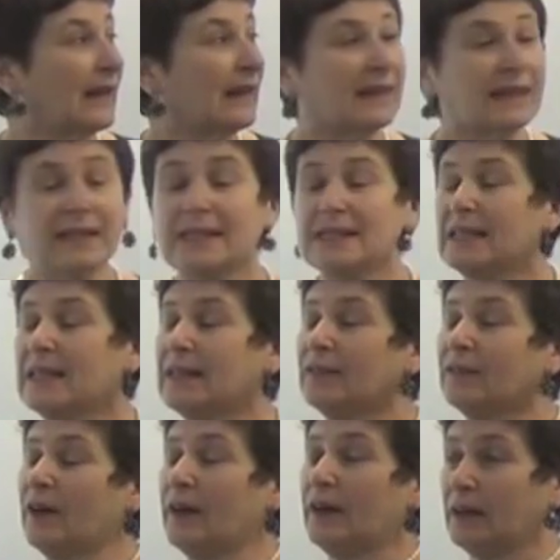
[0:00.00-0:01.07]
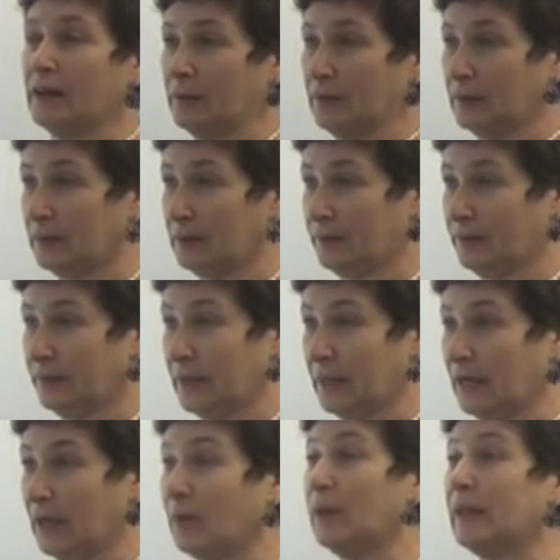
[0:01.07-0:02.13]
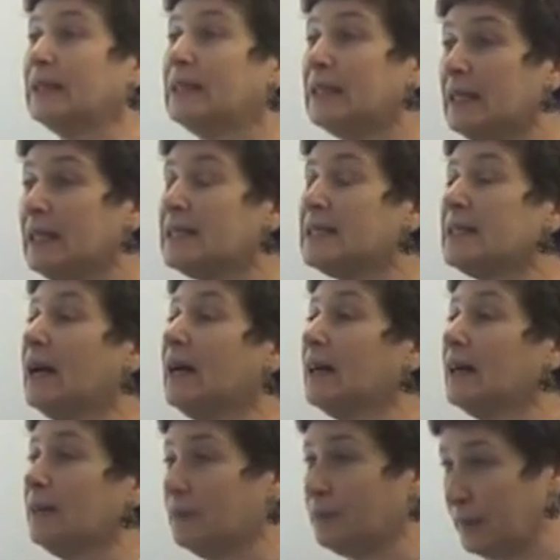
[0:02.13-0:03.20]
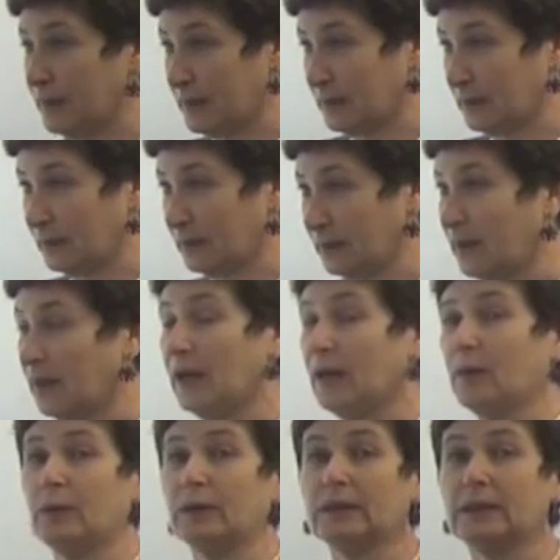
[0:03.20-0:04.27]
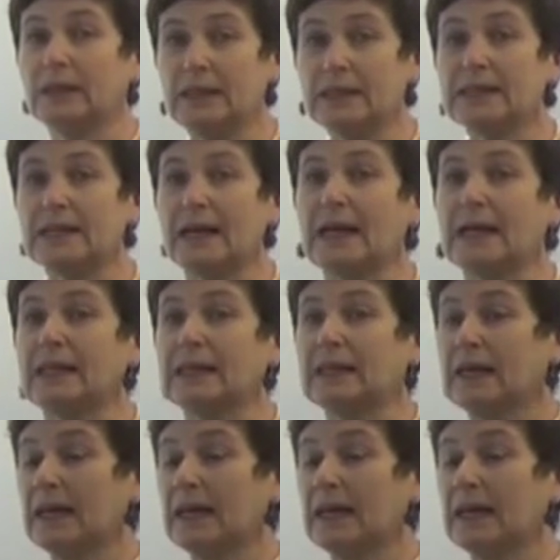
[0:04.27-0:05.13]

this environment, when kids are competing, when kids are